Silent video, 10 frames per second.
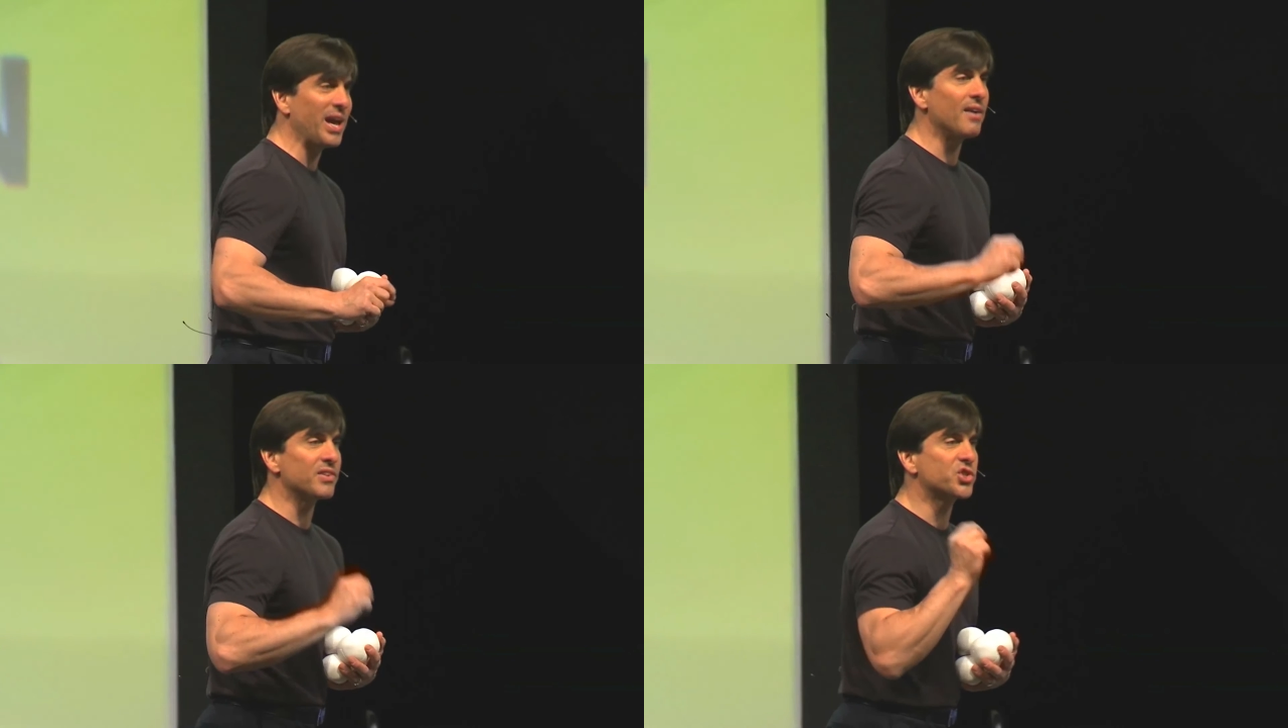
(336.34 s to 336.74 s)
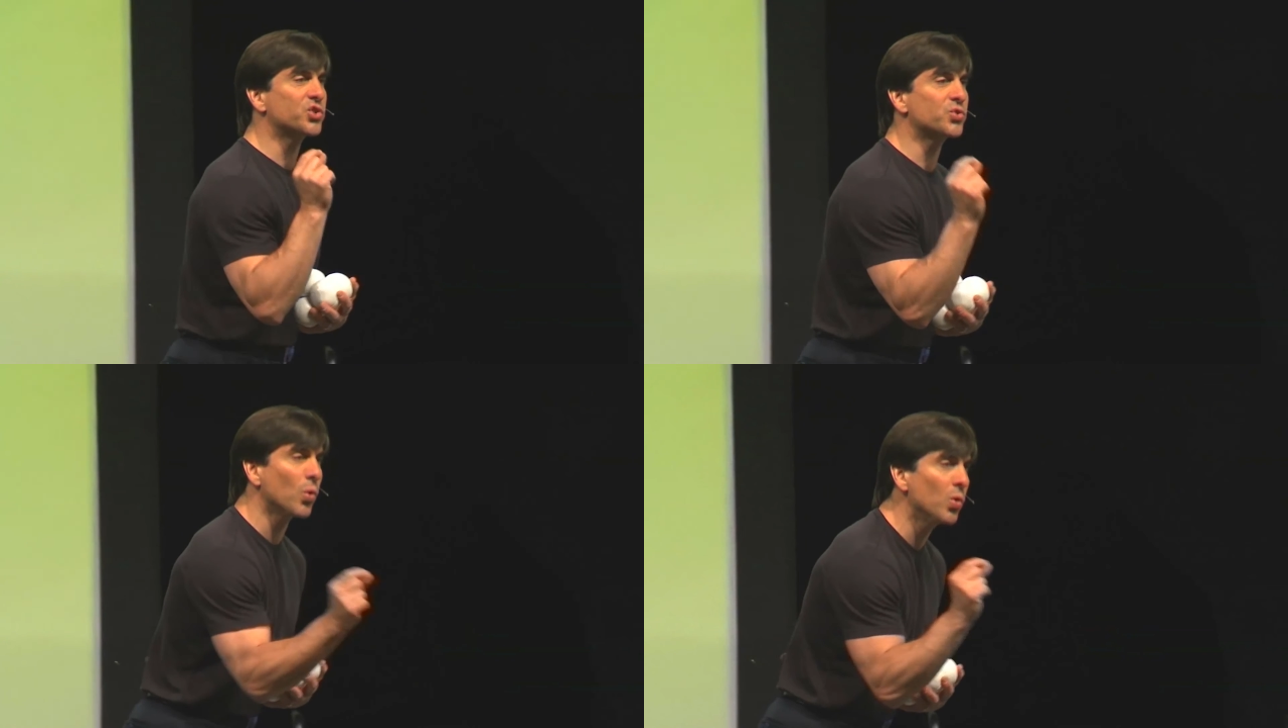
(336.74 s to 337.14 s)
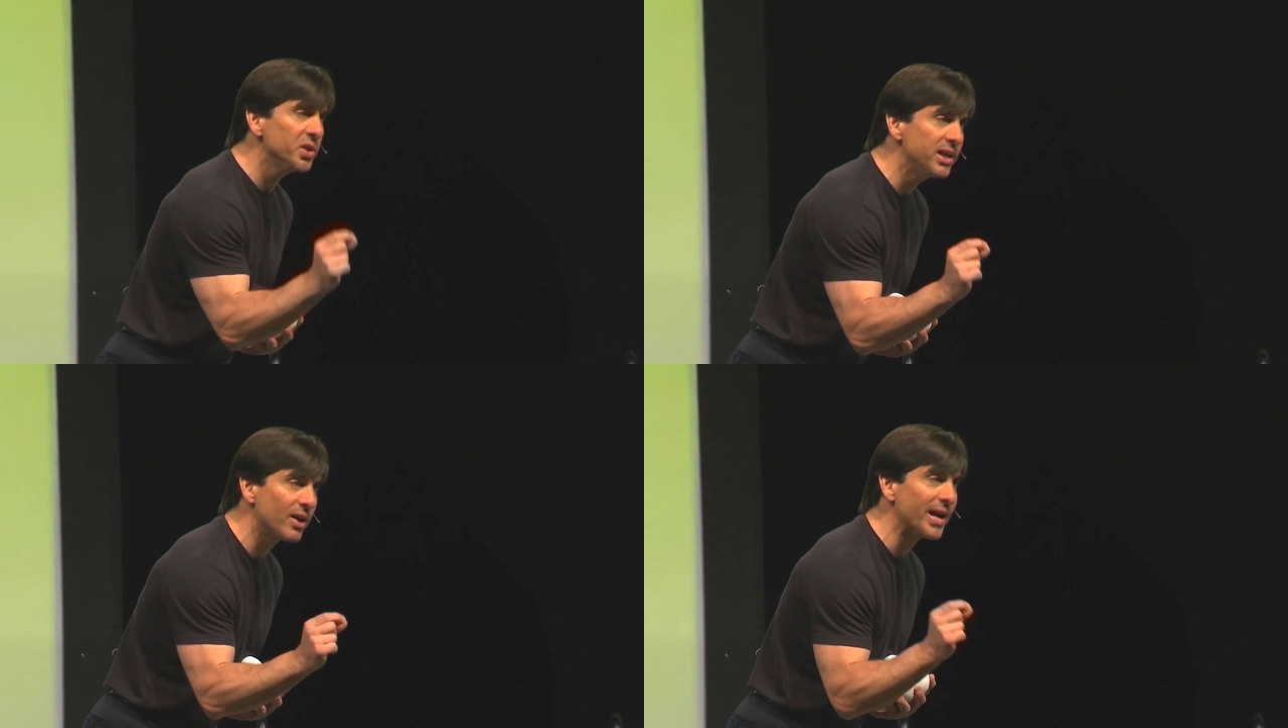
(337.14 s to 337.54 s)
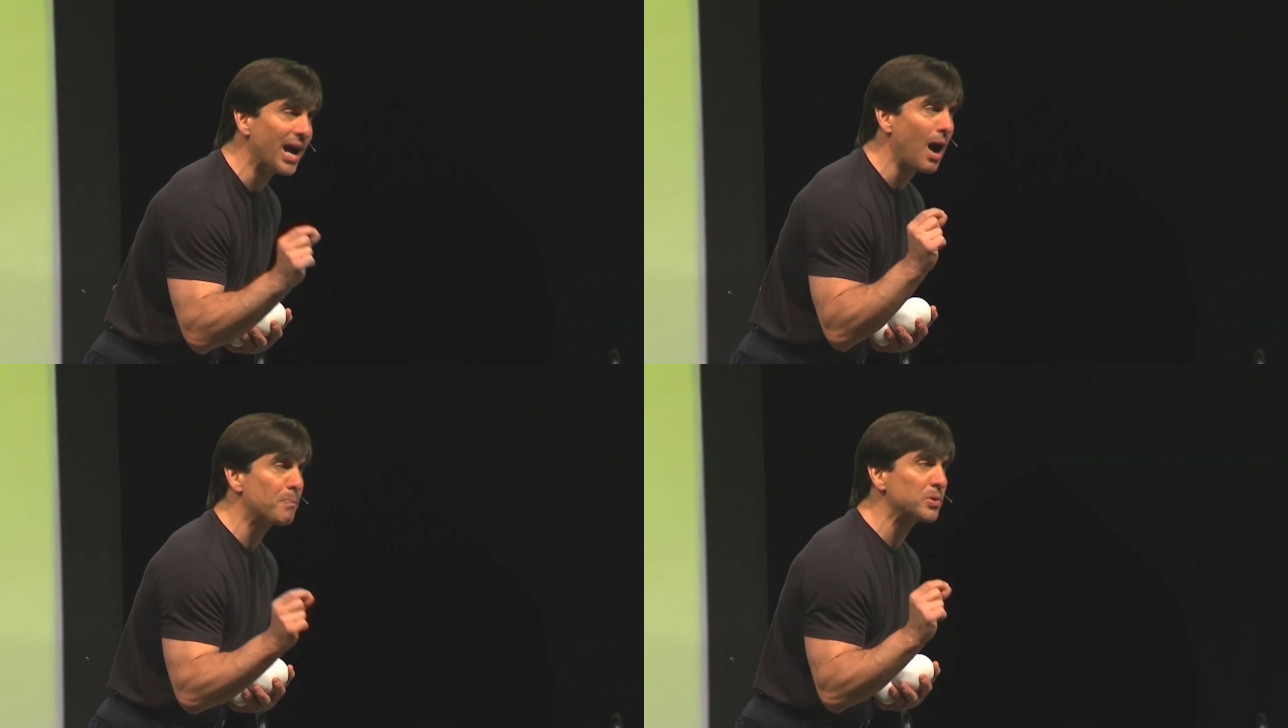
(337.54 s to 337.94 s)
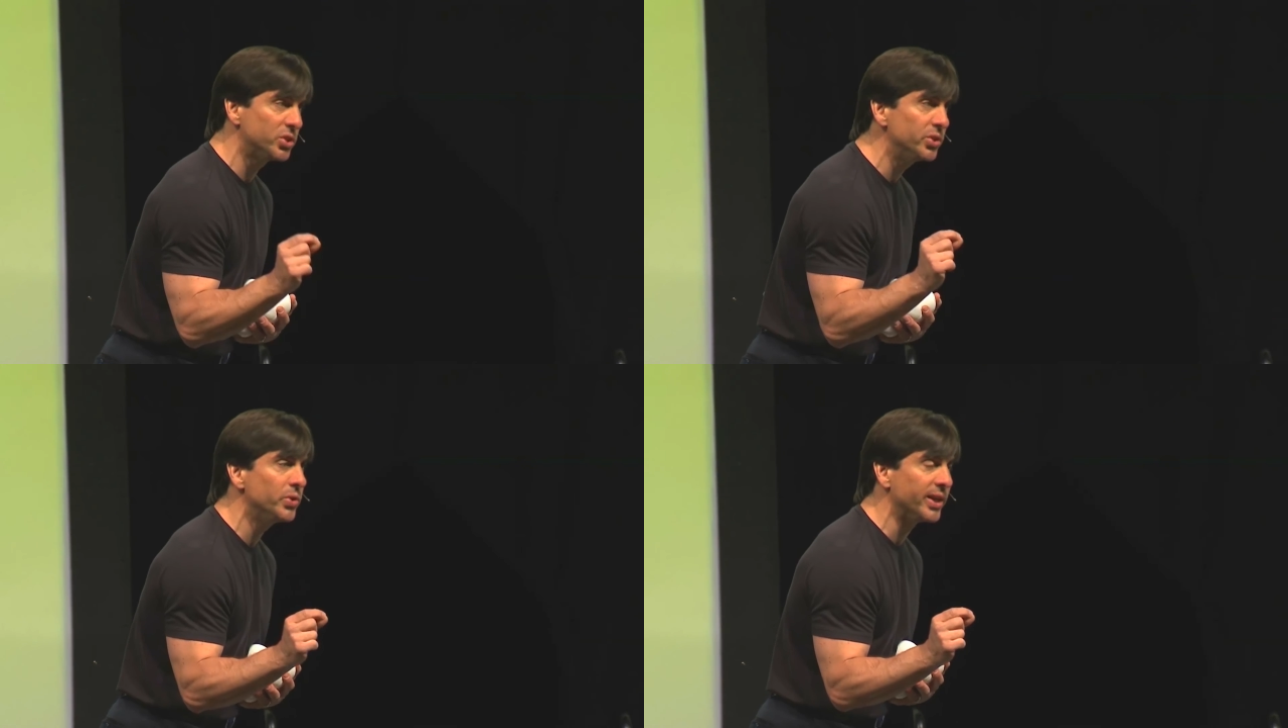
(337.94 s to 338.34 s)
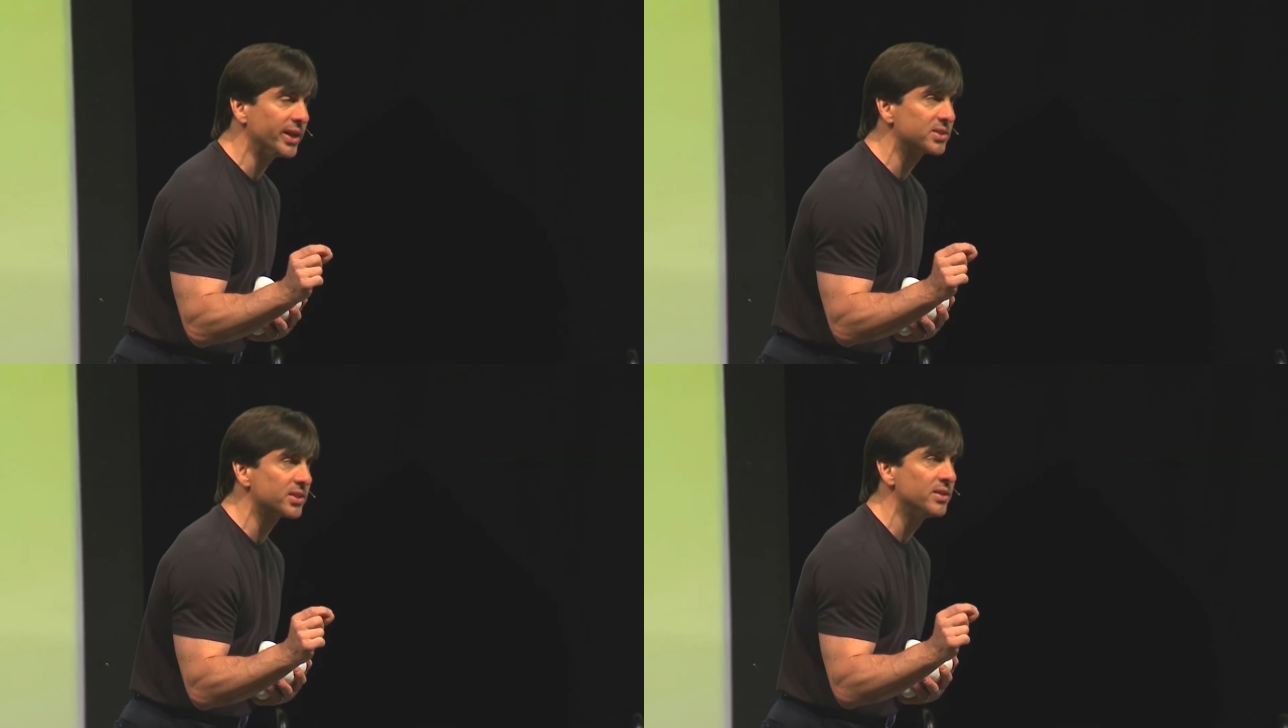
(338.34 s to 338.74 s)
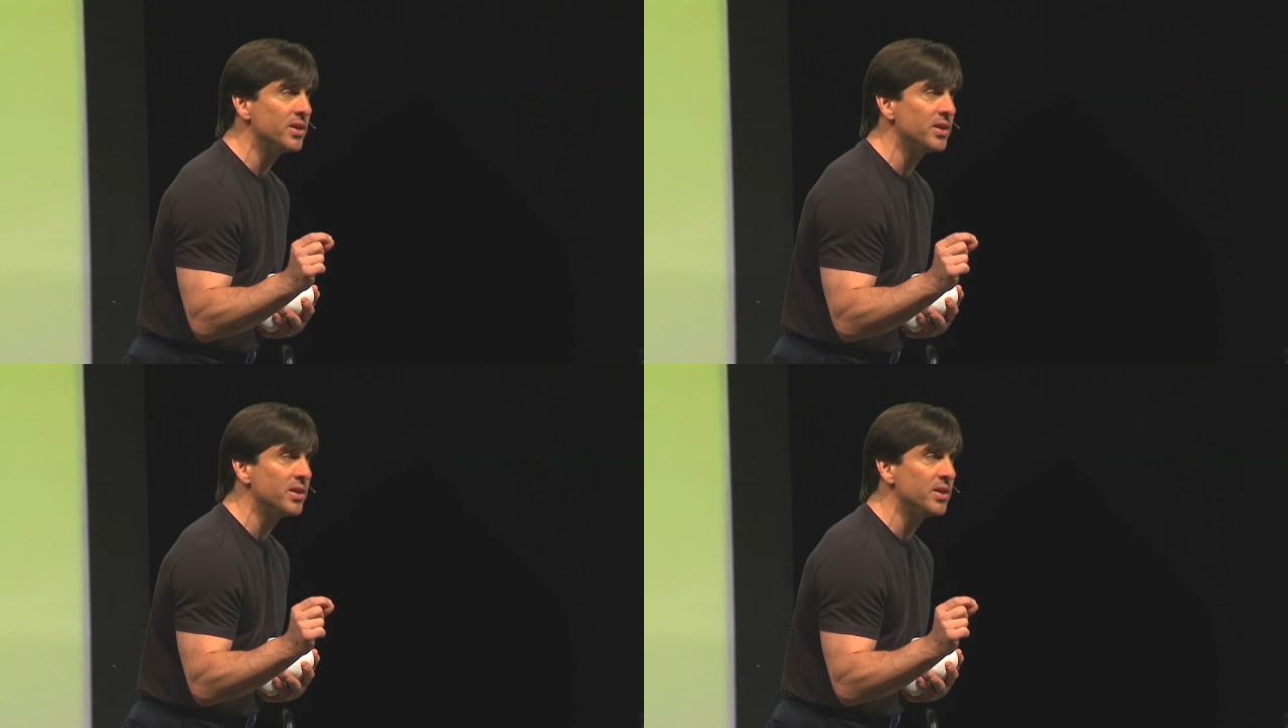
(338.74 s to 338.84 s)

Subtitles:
have extraordinary opportunities